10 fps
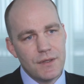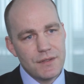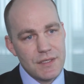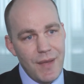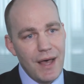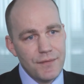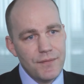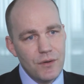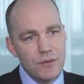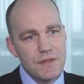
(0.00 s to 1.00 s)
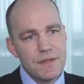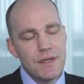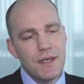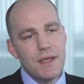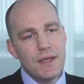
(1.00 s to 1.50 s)
smartphones
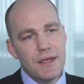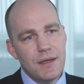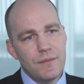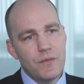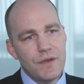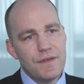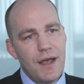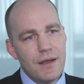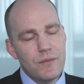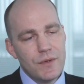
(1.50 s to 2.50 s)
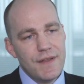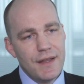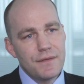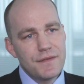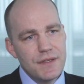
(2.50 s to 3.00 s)
with
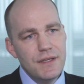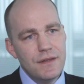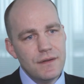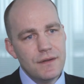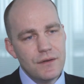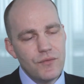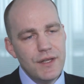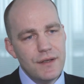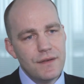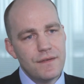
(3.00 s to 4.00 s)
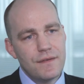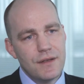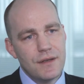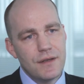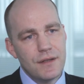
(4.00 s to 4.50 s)
NFC in readers
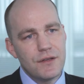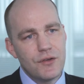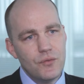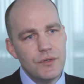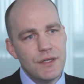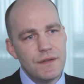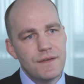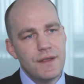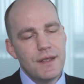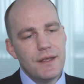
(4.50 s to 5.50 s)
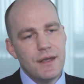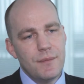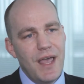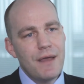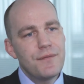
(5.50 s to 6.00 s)
included,
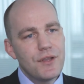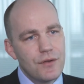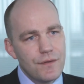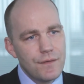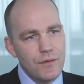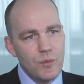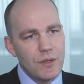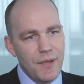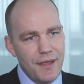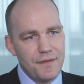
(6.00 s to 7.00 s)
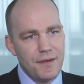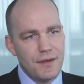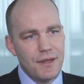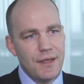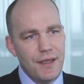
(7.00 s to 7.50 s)
every consumer
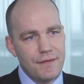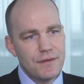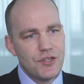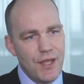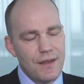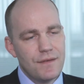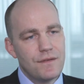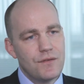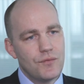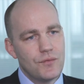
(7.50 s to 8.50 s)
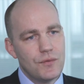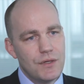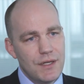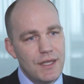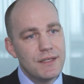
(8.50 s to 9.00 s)
basically has a chance to
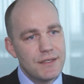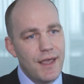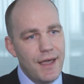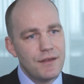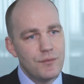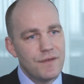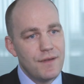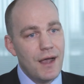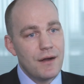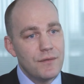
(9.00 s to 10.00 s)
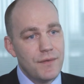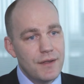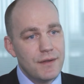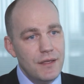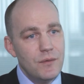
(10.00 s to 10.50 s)
interact with
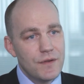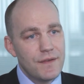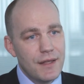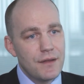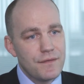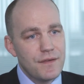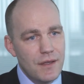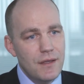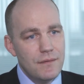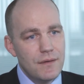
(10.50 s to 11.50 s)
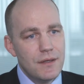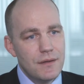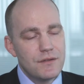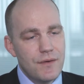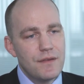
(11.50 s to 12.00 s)
RFID, with NFC
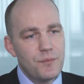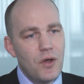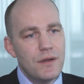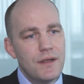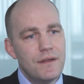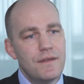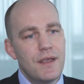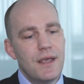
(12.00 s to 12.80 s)
transponders.